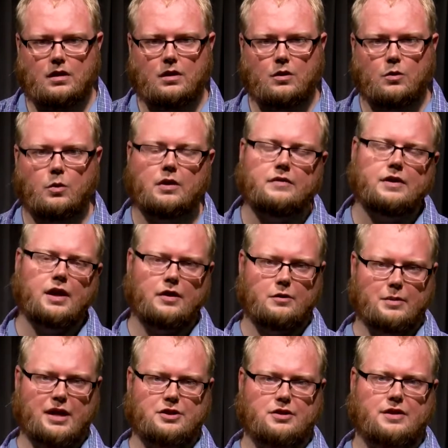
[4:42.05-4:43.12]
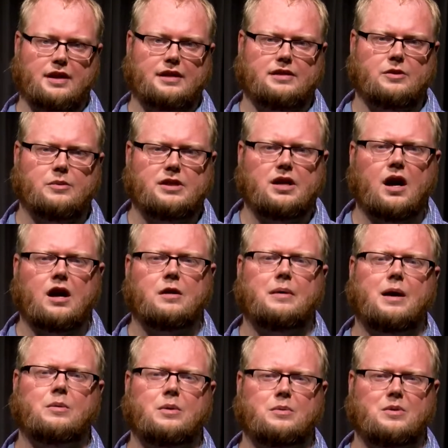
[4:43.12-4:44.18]
One of the other major things that we talk
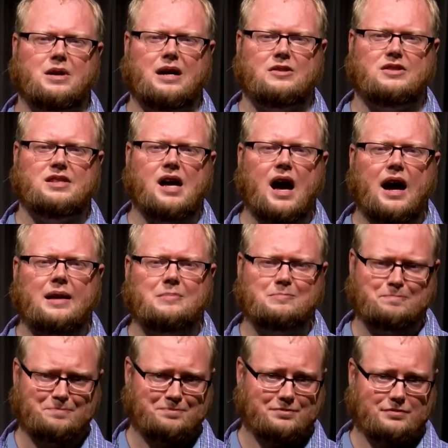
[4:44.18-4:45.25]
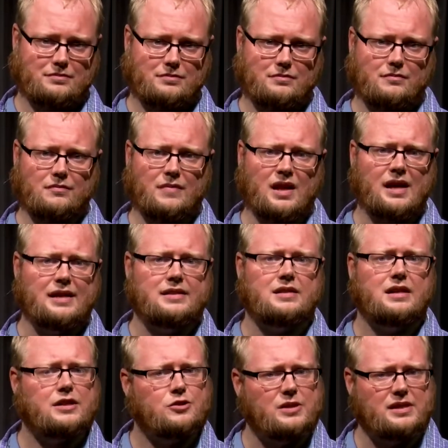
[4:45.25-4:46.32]
about when we're outside is
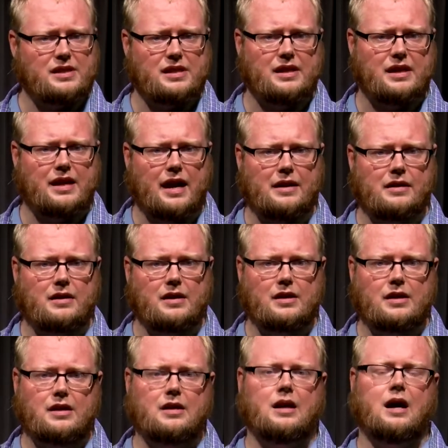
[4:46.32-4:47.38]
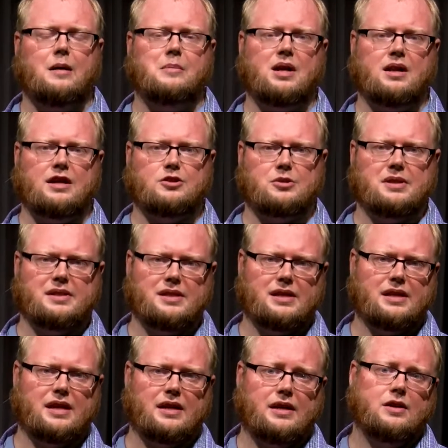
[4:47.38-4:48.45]
electricity again. Electricity
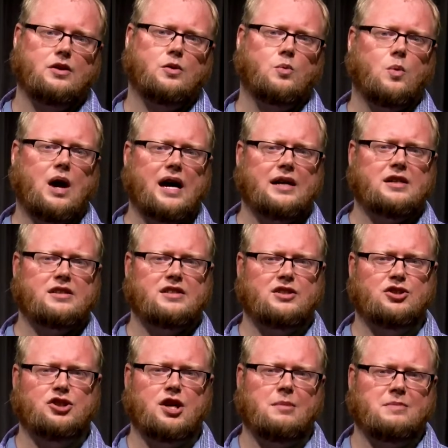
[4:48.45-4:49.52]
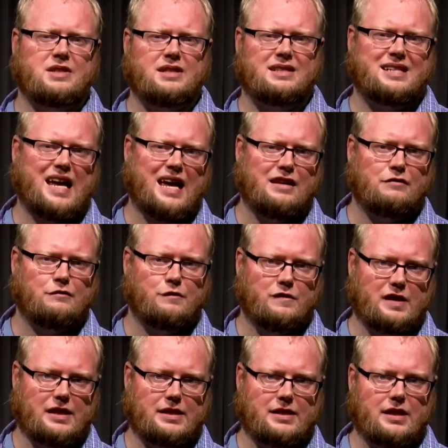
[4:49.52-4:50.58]
in the wires jumps 10
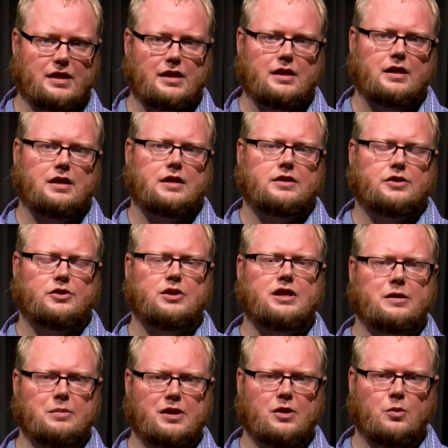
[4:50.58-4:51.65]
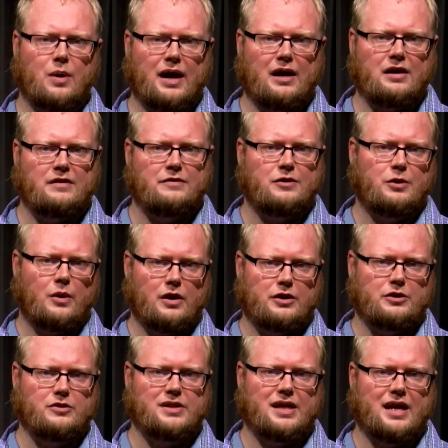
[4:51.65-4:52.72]
feet. So you need to be aware if you are
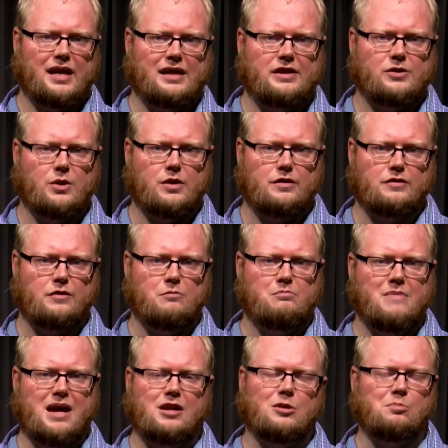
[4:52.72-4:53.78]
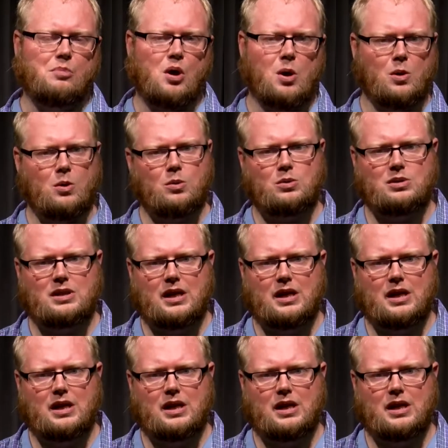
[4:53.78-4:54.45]
using any sort of metal pole,